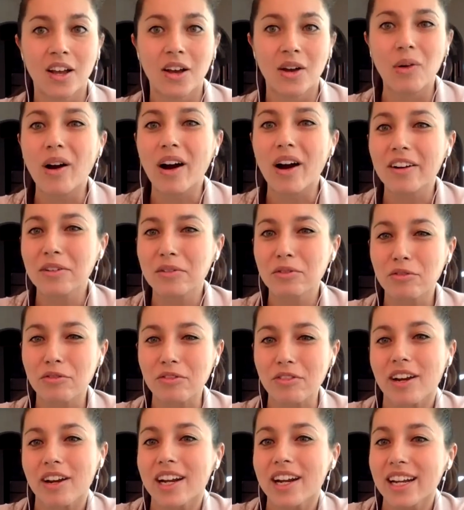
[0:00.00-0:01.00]
who aren't
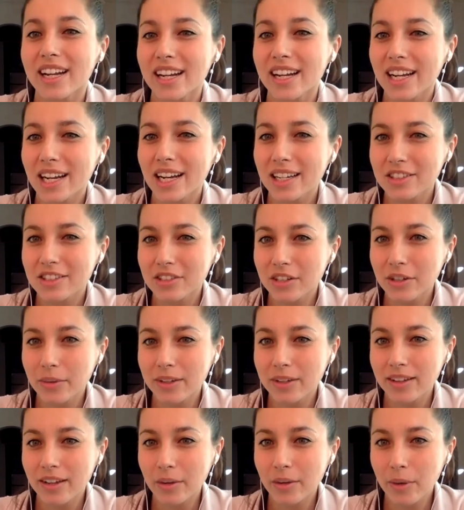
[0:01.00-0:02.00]
really sure
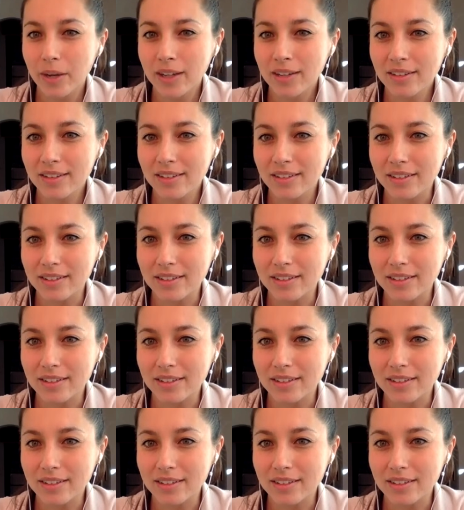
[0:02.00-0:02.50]
what they want.